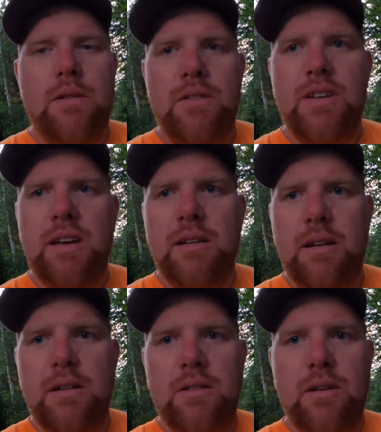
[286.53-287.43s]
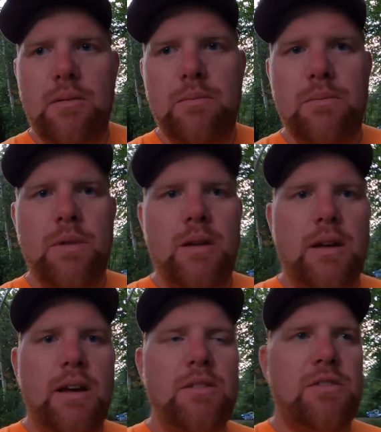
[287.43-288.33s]
seen in some
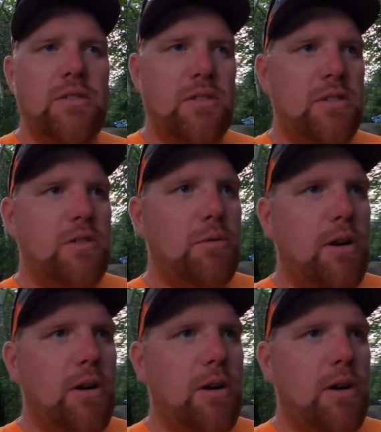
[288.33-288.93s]
instances